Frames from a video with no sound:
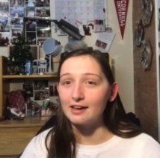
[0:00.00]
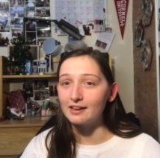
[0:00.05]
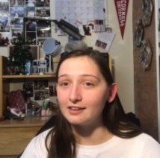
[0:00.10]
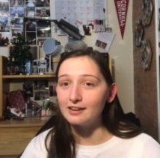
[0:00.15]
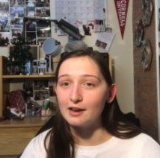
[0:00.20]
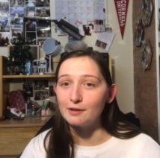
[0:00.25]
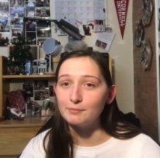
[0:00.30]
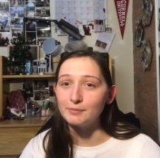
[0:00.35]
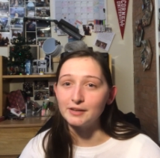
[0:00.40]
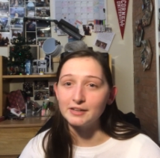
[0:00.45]

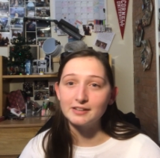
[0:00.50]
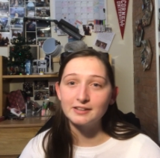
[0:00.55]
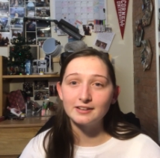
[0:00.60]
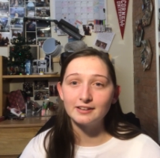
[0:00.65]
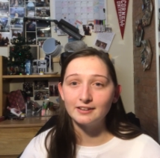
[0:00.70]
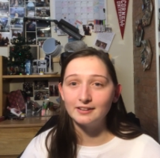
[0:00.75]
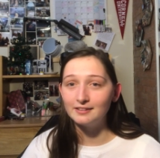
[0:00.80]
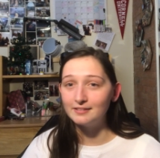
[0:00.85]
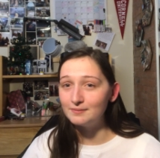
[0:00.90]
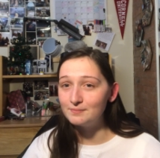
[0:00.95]
economic
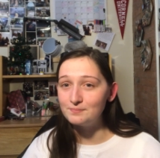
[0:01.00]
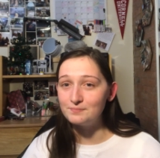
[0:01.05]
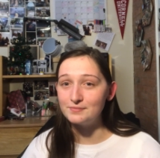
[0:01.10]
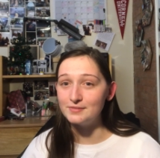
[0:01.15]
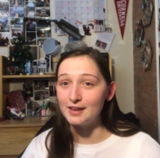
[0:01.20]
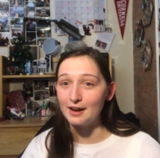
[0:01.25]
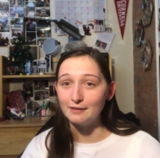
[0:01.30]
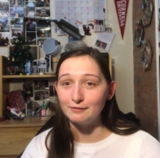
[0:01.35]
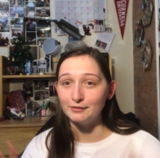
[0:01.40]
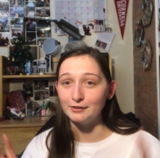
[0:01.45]

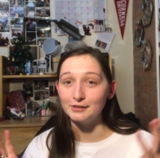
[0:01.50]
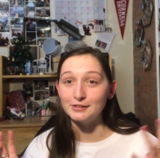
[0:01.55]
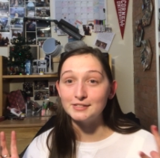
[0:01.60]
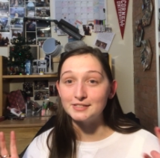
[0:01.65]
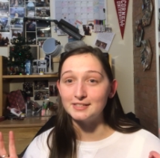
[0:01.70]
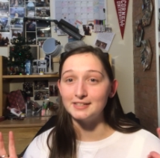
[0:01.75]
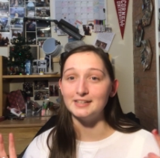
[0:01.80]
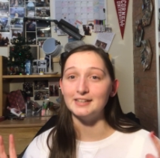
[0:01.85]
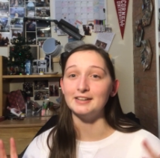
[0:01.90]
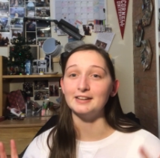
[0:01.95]

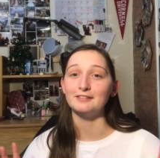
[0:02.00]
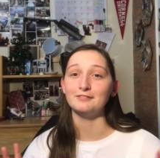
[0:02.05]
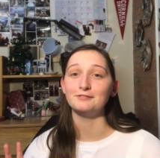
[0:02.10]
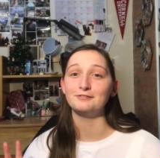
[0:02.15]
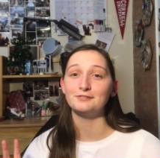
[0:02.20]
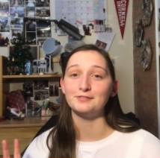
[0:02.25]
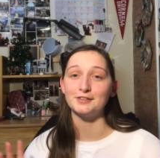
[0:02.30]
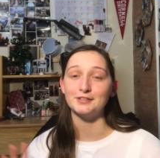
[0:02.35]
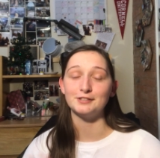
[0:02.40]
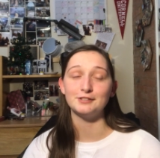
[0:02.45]
diversity of
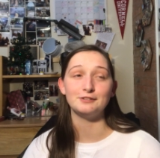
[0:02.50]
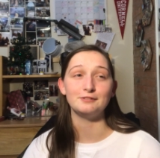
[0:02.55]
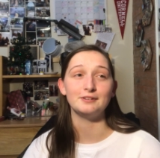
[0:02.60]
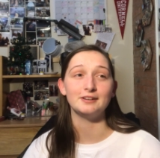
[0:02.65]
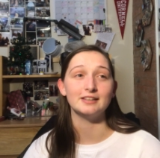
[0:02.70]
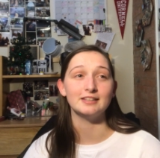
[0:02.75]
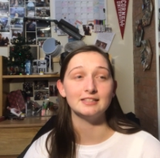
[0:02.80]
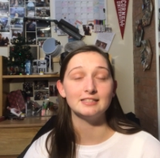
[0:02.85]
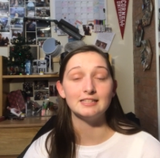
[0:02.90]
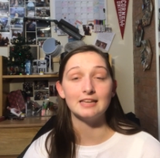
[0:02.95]
the
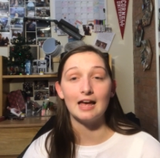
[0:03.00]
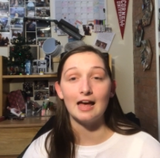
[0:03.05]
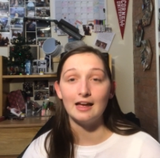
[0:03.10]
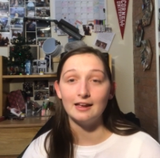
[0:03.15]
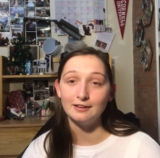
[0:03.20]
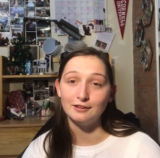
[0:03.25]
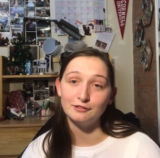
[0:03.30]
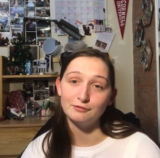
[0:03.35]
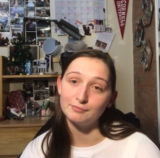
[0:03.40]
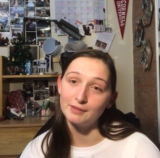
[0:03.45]
students
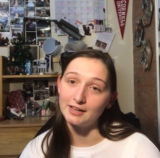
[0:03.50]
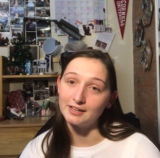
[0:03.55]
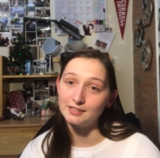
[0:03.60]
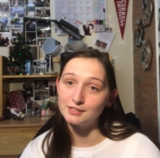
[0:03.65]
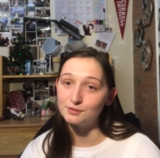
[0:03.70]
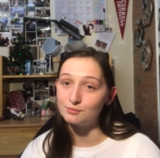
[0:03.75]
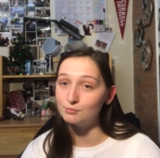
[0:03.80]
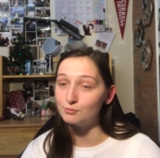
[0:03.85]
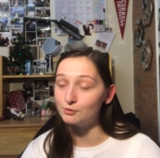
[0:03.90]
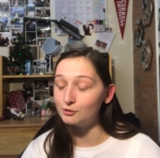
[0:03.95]
at
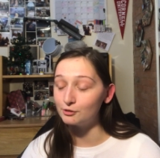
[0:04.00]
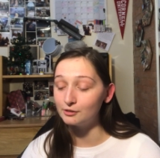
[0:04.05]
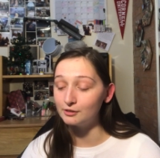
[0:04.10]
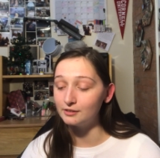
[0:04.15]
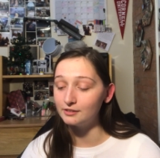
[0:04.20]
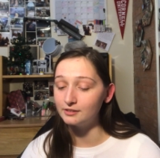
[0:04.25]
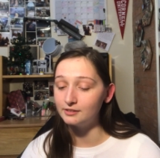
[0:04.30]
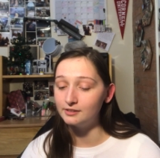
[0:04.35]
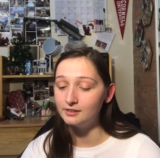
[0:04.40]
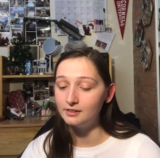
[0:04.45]
UMass
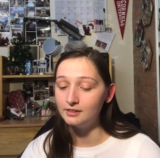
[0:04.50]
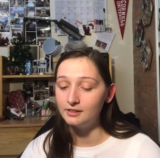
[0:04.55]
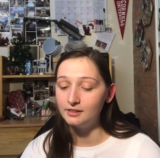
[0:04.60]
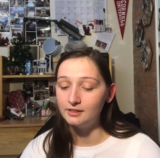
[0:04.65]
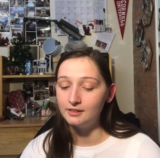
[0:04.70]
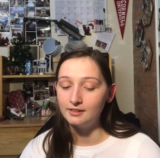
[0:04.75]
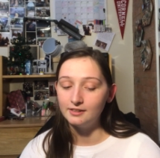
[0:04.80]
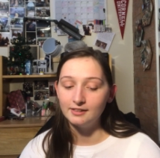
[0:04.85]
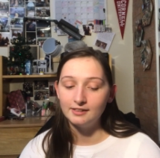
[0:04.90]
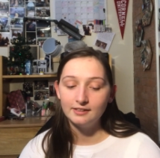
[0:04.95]
more.
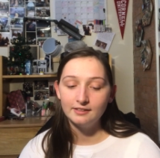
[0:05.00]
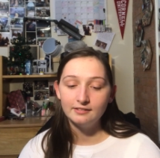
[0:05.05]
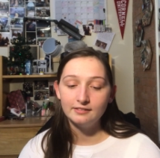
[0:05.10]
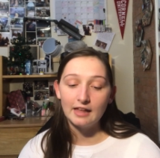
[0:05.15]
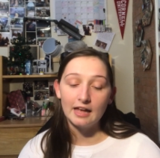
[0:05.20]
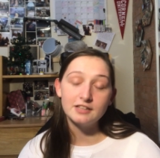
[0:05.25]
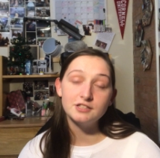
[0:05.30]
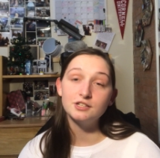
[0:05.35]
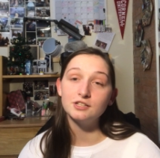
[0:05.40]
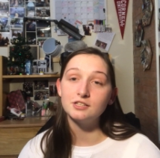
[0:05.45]

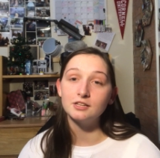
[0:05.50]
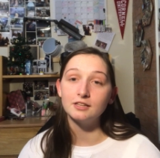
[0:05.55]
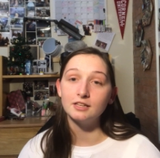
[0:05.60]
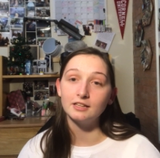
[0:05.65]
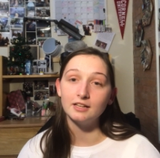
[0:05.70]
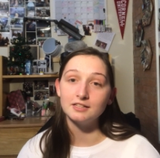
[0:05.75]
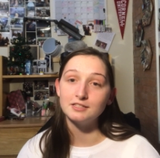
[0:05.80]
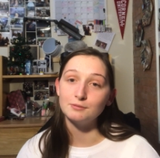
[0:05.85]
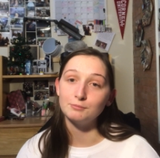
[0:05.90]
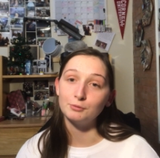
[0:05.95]
That's just something
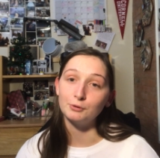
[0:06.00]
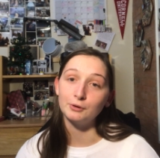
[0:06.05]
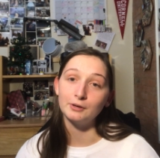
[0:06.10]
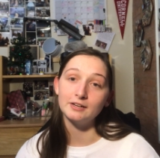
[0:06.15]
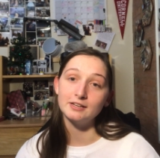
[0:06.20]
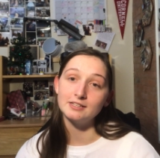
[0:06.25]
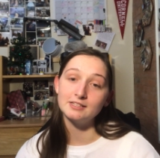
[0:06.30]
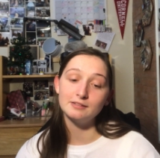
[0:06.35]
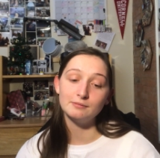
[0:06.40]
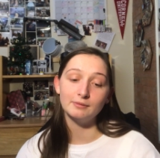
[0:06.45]
that's
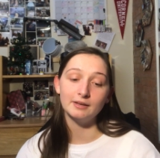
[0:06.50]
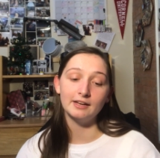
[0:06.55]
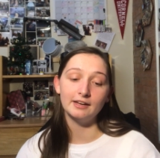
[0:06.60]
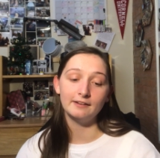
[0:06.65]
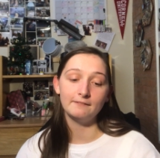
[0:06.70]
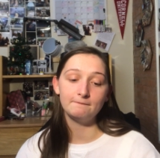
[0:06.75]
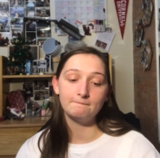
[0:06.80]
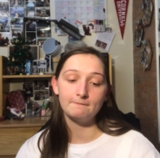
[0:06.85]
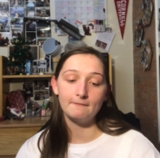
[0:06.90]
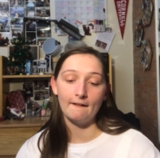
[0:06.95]
important to me,
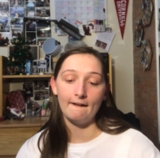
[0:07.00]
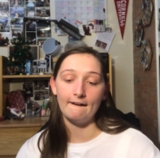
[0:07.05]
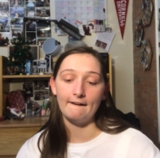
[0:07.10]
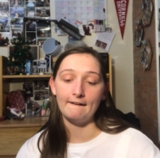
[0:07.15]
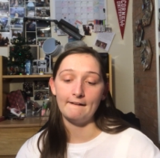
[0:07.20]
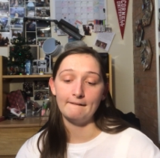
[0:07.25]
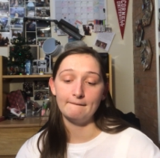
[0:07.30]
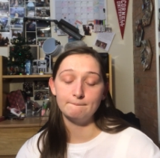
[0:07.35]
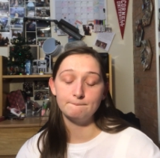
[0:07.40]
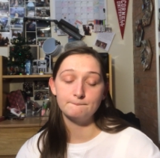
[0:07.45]

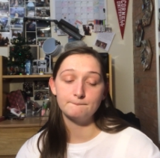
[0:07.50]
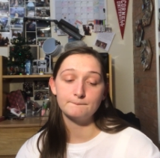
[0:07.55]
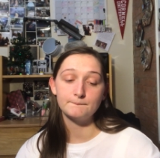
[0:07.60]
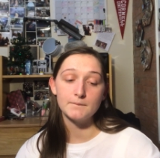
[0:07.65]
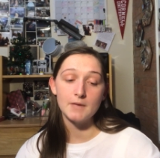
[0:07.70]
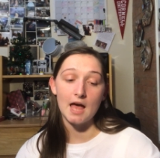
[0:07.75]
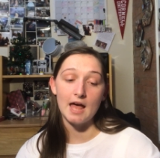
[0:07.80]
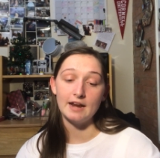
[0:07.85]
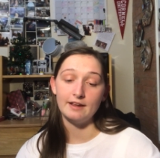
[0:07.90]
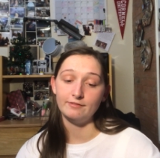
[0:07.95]

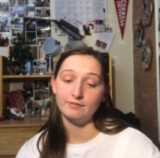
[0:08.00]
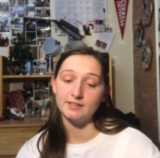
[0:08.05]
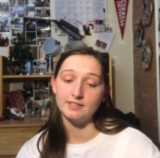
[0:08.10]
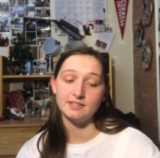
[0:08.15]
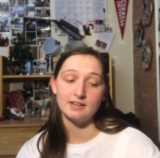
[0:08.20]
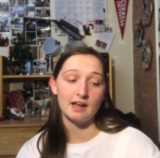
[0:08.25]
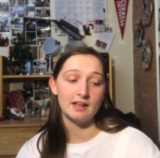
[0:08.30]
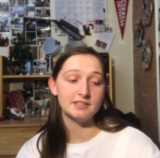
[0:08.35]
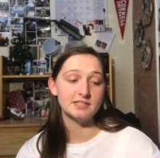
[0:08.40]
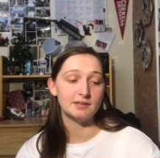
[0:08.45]
and if
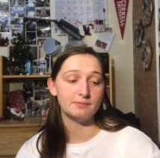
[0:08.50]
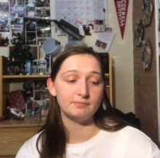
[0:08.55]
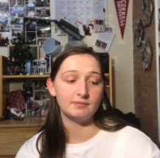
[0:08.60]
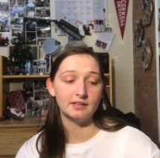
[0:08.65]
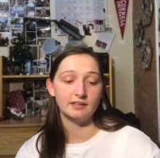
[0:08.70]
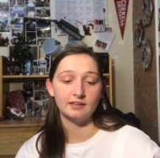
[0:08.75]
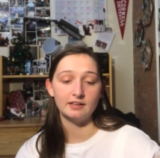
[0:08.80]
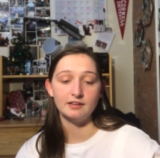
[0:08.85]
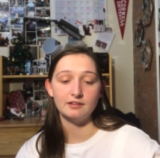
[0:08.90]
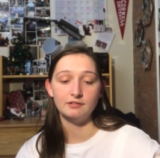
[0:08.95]
it's not
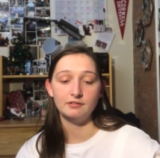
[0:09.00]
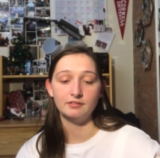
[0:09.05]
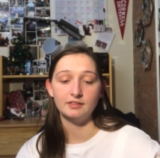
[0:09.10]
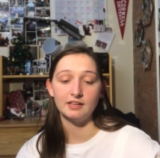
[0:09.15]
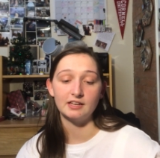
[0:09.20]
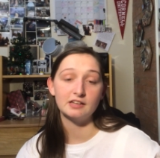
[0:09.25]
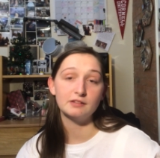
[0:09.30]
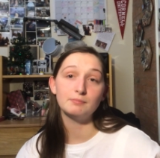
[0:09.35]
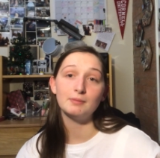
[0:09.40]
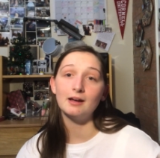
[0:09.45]
something that you
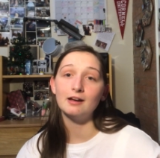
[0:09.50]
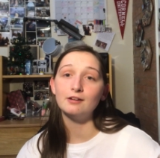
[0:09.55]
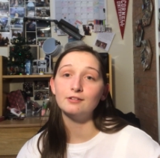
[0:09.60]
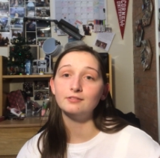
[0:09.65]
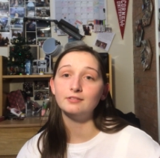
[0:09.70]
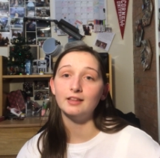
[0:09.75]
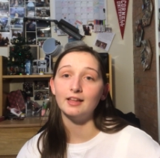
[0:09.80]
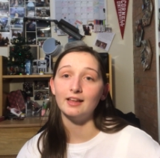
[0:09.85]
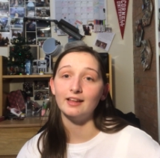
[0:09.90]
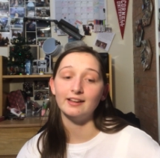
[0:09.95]
think
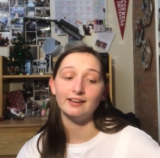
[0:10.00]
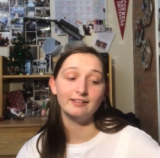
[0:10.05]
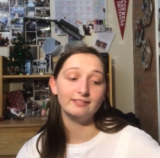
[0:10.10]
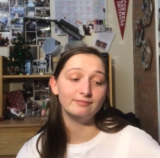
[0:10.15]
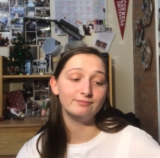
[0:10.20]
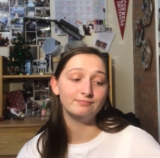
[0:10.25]
about, then